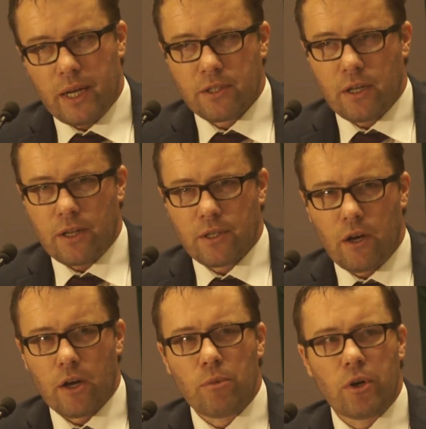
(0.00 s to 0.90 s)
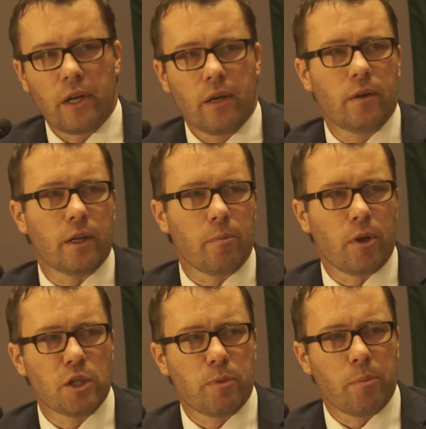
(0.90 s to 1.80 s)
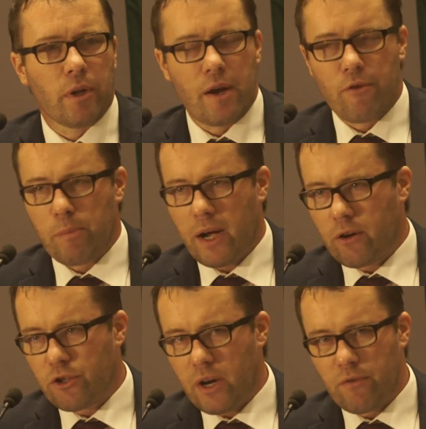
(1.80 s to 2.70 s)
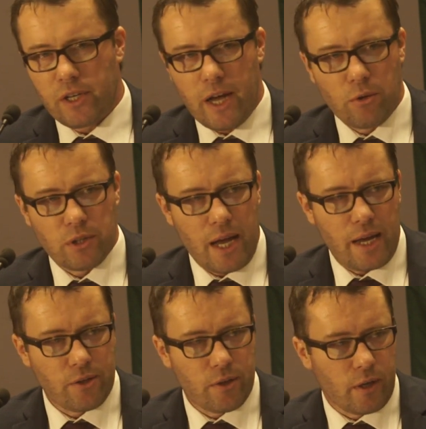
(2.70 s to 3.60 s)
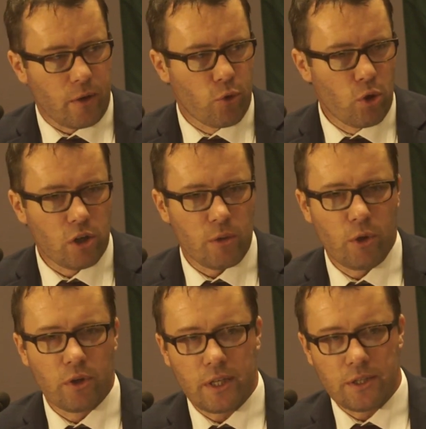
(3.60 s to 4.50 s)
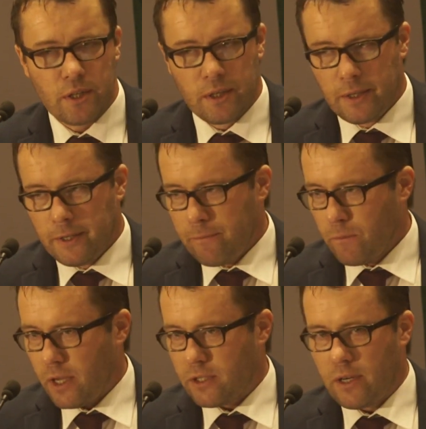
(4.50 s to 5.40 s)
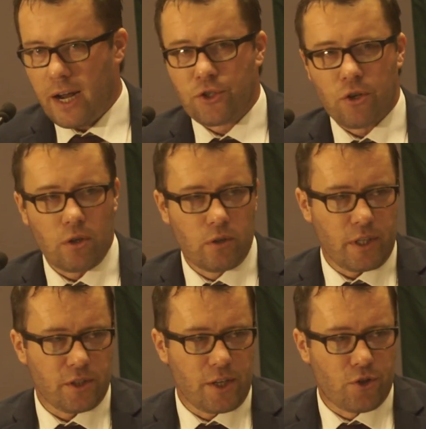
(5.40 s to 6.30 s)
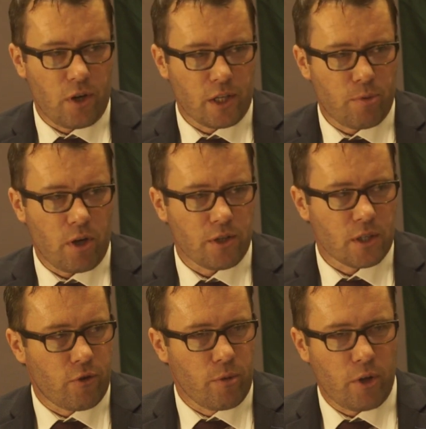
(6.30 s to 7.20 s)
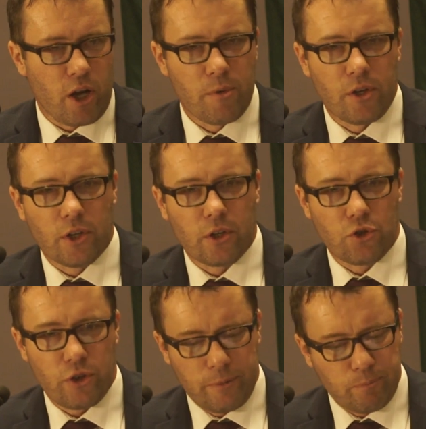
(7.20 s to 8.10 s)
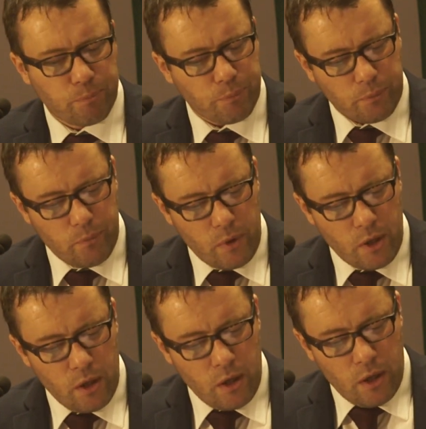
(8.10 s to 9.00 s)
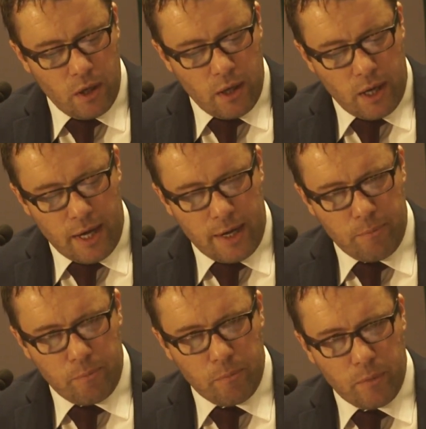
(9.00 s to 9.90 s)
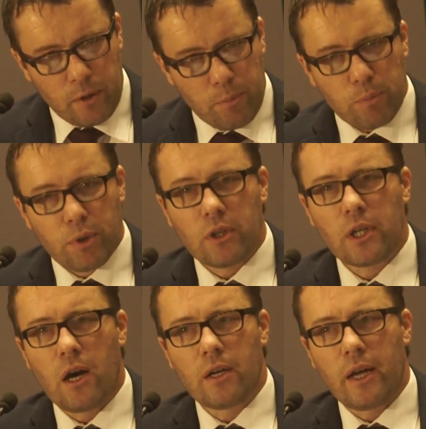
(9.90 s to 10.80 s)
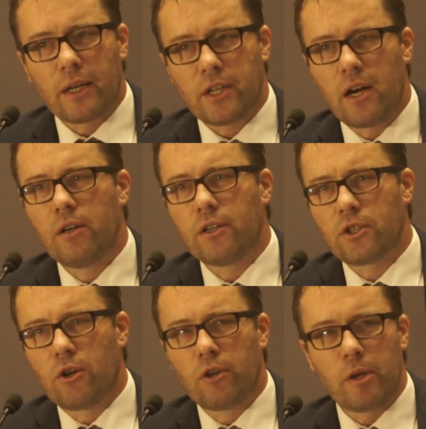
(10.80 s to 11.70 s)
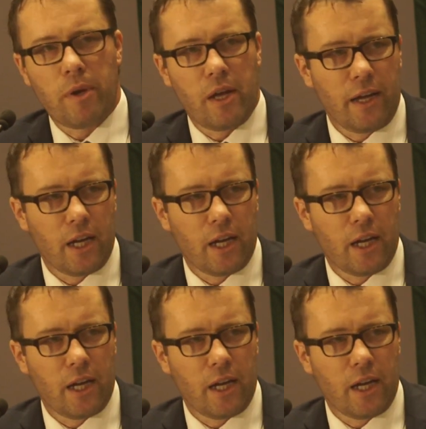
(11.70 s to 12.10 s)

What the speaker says: a lot of money. It employs people in every parish, every town's land, in rural communities. It's a natural decentralised process for employment in the country. Put in context, Ireland is currently paying in